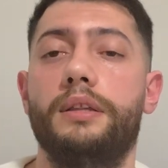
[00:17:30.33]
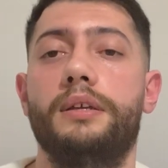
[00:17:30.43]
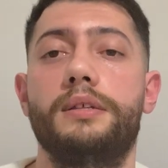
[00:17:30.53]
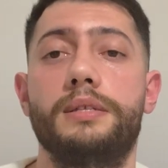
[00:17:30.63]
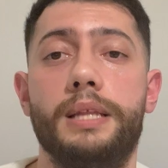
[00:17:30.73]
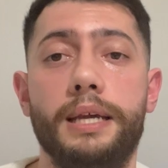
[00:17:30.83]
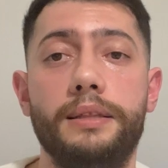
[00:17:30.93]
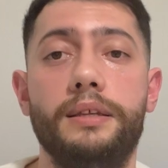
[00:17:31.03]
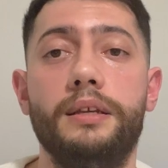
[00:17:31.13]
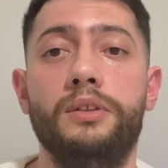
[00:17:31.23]
It is
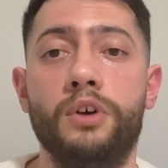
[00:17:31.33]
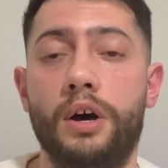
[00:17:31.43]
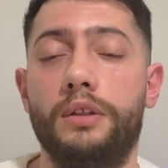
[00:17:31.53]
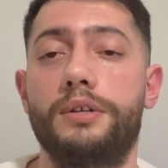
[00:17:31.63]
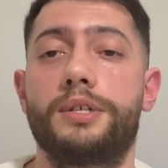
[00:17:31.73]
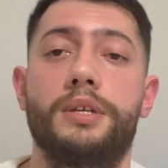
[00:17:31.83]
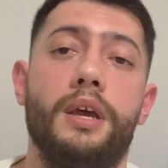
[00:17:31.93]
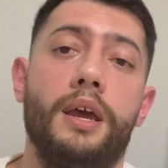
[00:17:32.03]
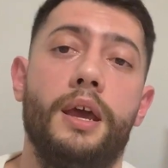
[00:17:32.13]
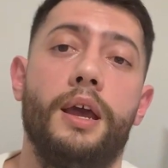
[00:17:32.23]
$19.
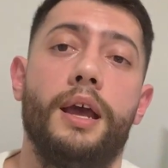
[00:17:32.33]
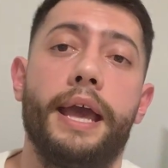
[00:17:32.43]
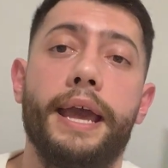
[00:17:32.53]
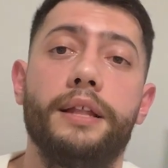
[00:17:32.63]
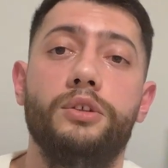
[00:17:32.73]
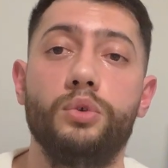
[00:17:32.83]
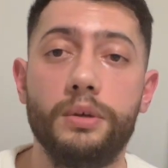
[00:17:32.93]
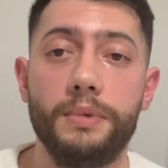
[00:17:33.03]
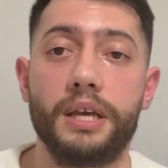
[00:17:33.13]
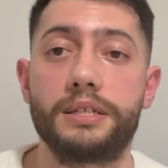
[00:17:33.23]
And
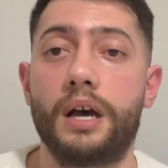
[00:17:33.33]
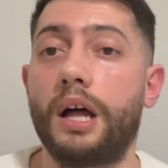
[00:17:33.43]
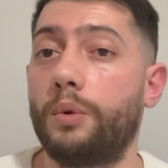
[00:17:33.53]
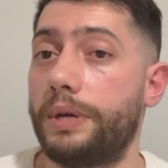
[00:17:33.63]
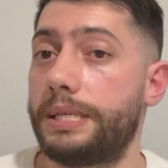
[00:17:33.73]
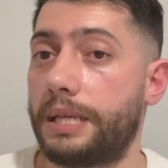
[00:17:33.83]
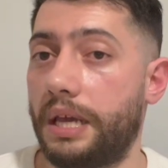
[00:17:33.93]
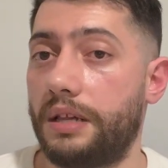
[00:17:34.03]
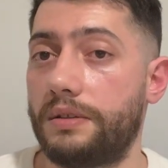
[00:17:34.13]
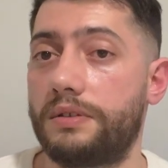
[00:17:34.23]
Udemy has always
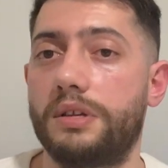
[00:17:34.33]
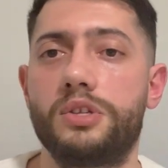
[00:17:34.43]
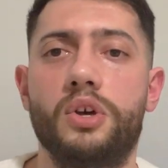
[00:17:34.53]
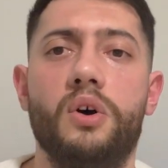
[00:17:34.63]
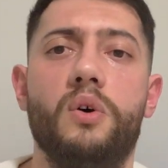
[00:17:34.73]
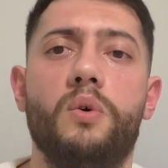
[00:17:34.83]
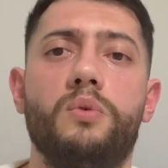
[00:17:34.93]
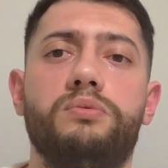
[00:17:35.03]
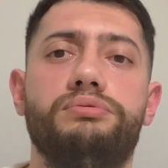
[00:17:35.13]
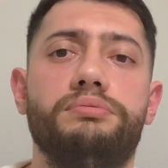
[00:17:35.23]
sales, so
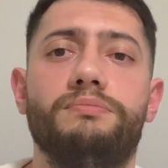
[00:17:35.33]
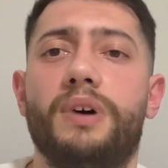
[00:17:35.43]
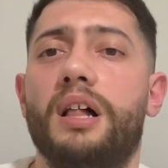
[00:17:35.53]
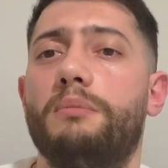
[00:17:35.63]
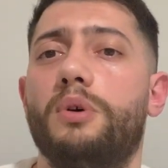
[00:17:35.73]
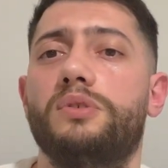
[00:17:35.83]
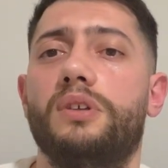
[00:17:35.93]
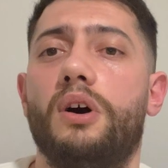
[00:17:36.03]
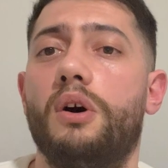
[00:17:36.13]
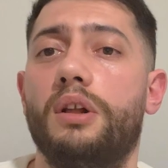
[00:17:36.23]
almost
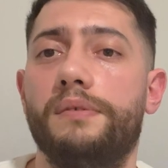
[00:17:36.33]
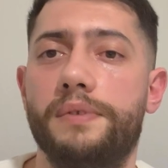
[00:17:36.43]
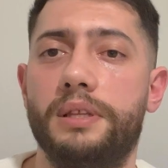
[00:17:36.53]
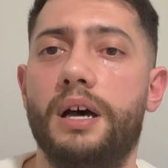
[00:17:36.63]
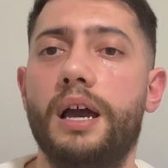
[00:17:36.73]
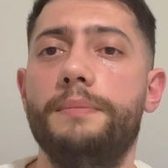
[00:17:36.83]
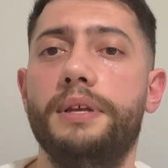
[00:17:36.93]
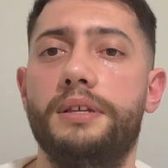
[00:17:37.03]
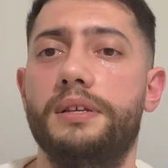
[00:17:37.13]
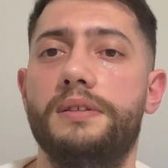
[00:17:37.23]
all of the time
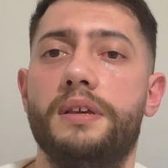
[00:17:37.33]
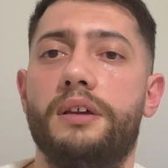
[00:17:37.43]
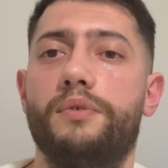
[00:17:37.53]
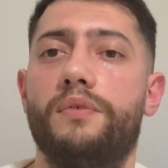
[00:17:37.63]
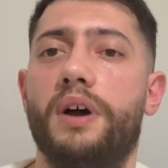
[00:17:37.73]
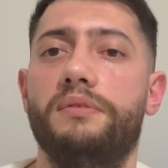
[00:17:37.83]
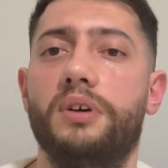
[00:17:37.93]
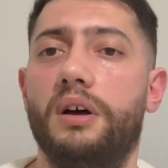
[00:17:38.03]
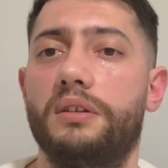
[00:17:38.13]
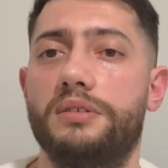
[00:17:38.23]
it is there for
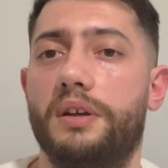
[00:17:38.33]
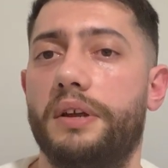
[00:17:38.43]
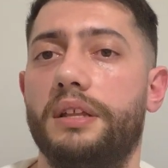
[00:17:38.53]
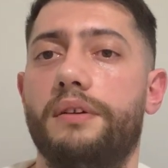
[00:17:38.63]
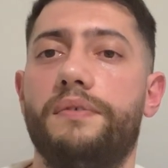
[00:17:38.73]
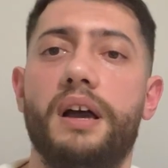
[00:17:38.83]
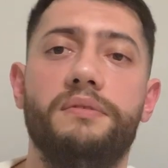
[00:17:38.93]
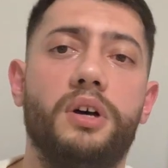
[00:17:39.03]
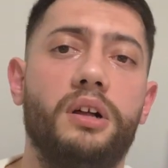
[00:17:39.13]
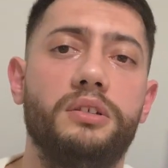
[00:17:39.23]
$5, all right?
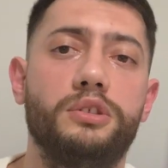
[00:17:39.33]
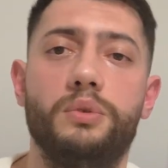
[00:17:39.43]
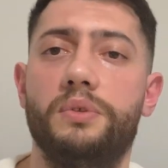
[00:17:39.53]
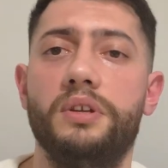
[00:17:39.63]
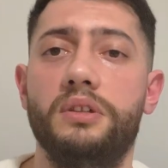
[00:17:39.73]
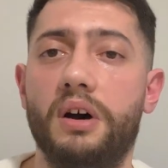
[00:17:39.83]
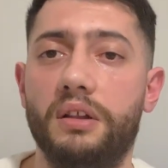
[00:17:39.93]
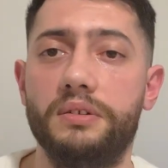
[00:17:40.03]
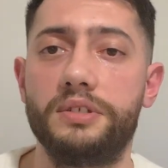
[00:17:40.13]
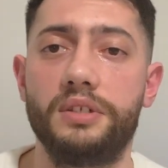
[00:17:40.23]
$5 to
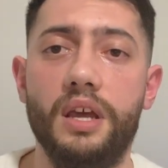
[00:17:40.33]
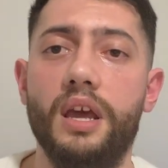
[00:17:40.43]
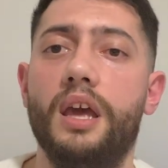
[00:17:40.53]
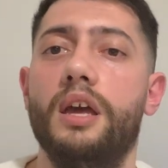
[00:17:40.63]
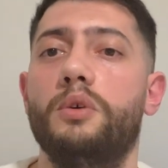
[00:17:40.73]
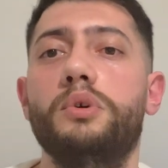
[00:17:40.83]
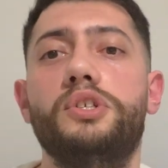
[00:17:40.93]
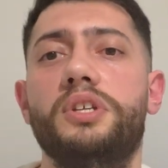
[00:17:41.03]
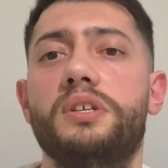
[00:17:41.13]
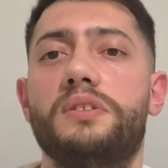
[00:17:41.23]
$3,
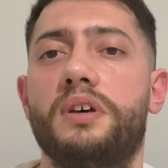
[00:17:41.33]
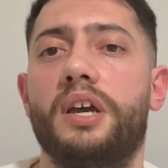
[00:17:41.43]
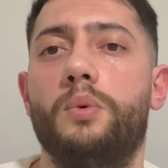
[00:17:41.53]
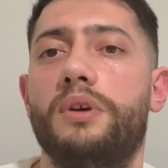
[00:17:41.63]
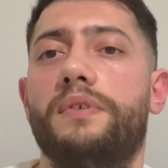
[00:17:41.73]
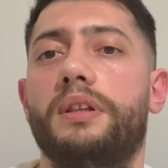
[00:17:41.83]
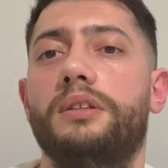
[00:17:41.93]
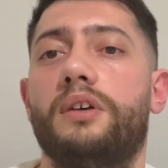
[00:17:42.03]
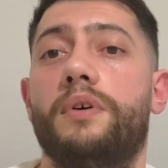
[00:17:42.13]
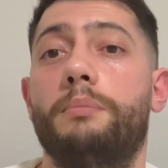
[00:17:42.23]
which is the equivalent
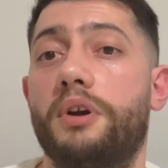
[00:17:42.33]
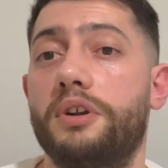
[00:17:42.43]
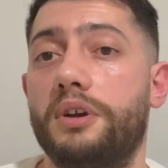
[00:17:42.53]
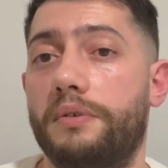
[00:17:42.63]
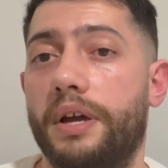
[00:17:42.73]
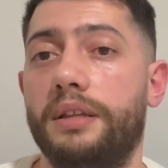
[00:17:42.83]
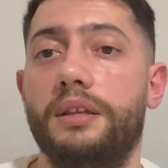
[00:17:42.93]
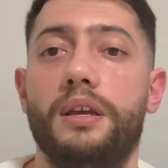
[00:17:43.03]
of a burger, right?